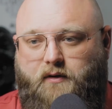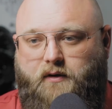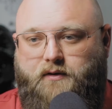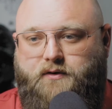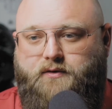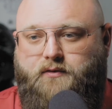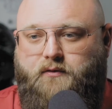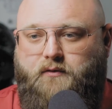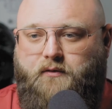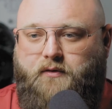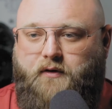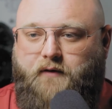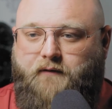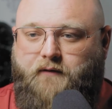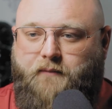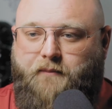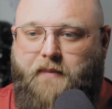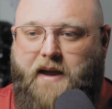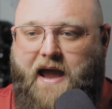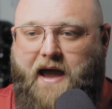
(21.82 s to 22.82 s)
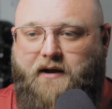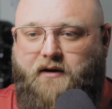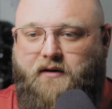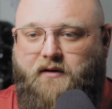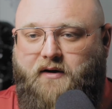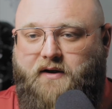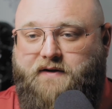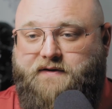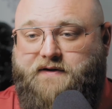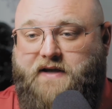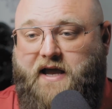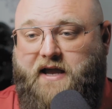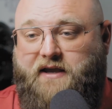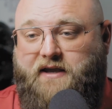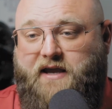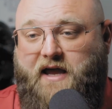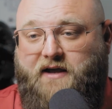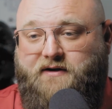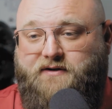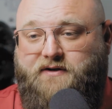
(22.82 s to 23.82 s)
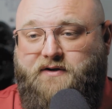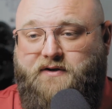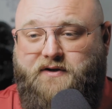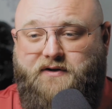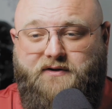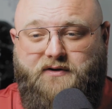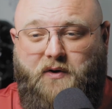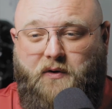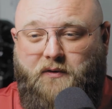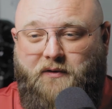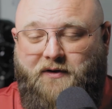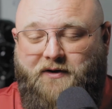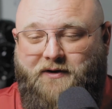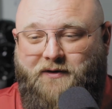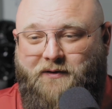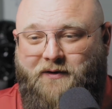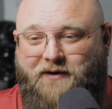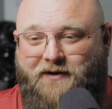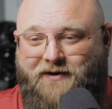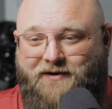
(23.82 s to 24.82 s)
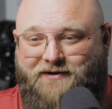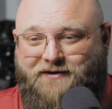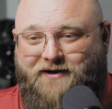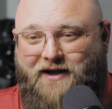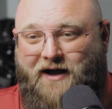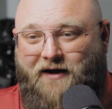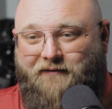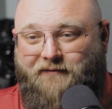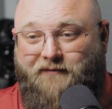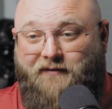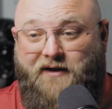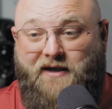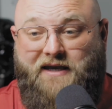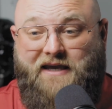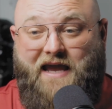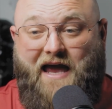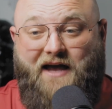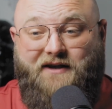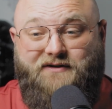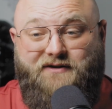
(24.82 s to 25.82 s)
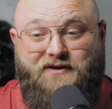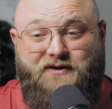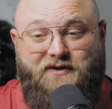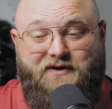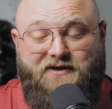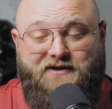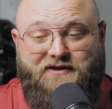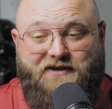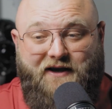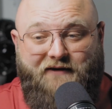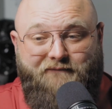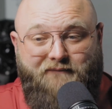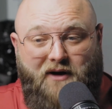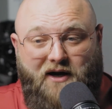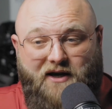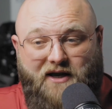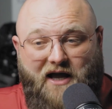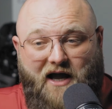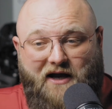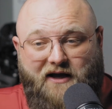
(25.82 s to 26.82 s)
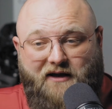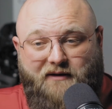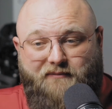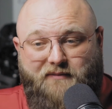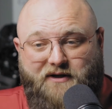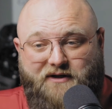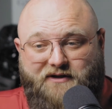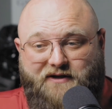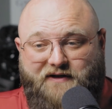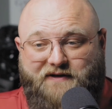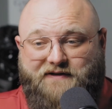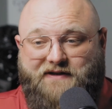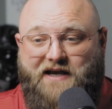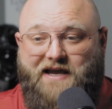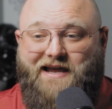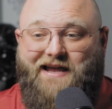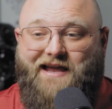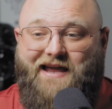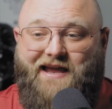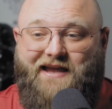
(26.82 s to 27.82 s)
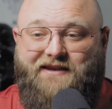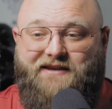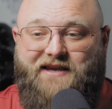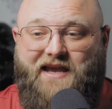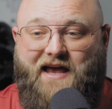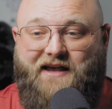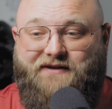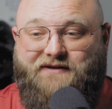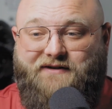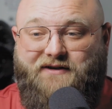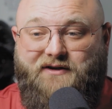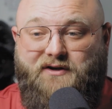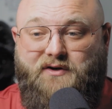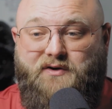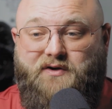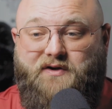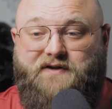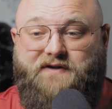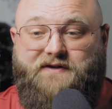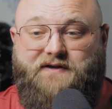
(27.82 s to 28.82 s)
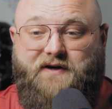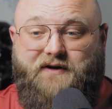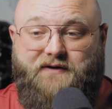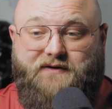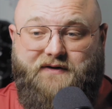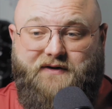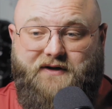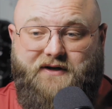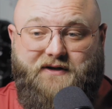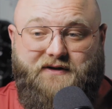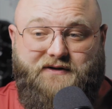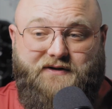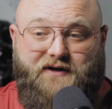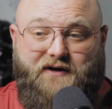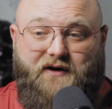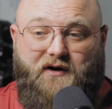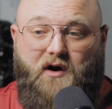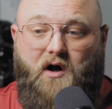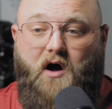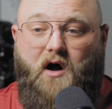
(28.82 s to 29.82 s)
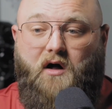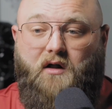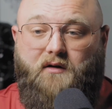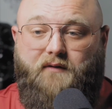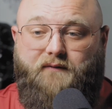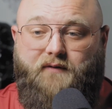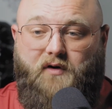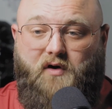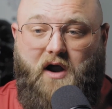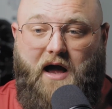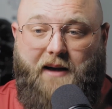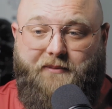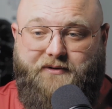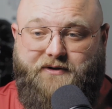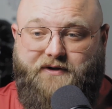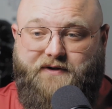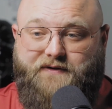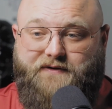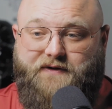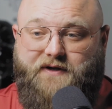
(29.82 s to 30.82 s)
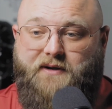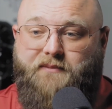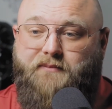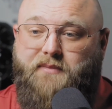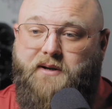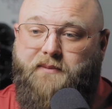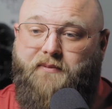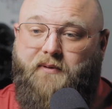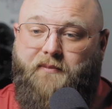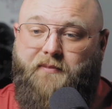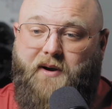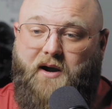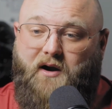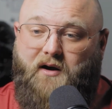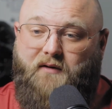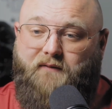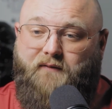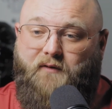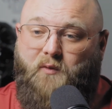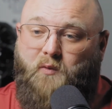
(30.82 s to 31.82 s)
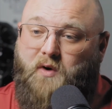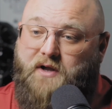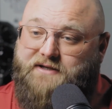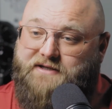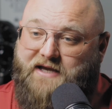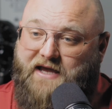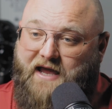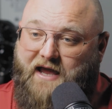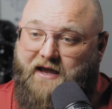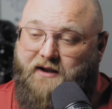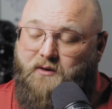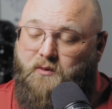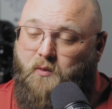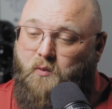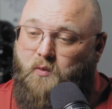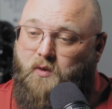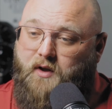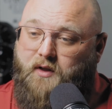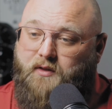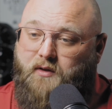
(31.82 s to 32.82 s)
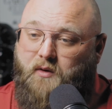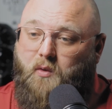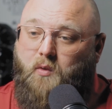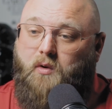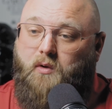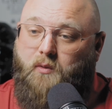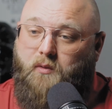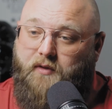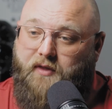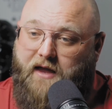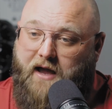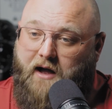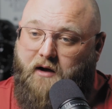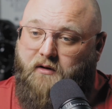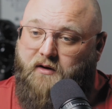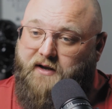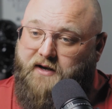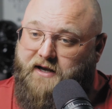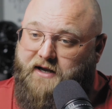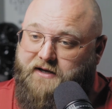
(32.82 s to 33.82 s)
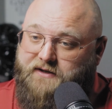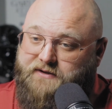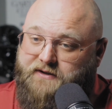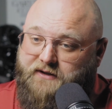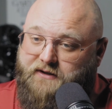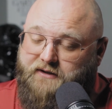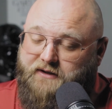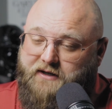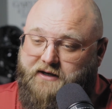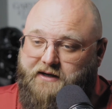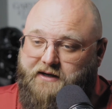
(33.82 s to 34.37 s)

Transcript: The truth of the matter is that yes, you can totally do it yourself. Yes, you can save money on commissions. And yes, you should seriously consider all of your options and be prepared for what's ahead with or without an agent.